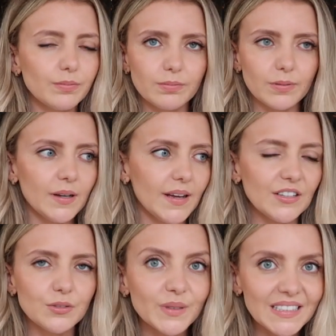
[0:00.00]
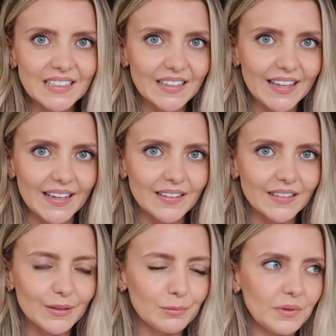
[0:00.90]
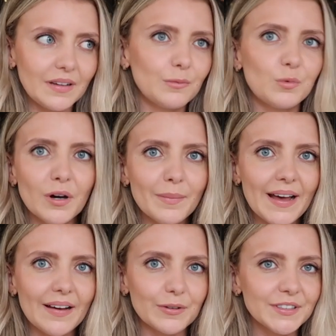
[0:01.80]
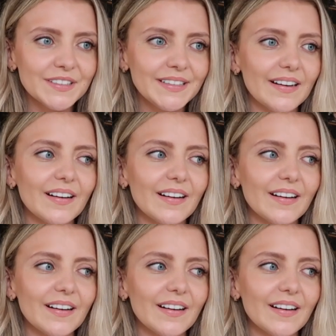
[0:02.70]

what? I just wanted clay. Like what am I ordering here?